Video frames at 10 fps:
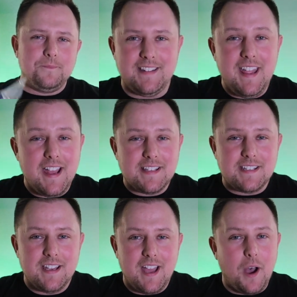
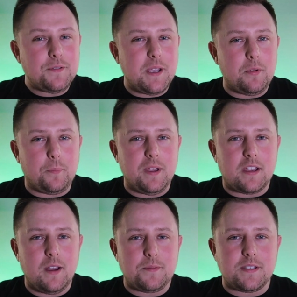Next, I was able to
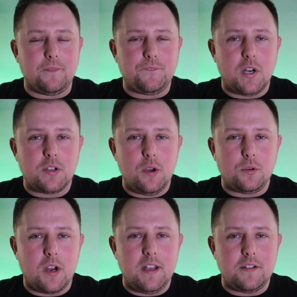pick up some Funko
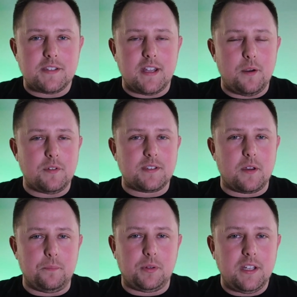Grails that I was
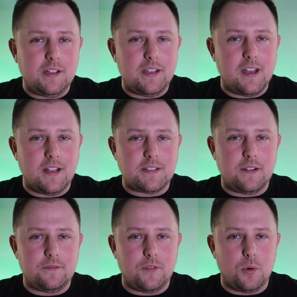completely
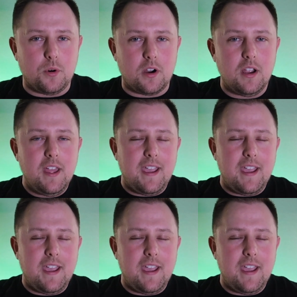hunting for.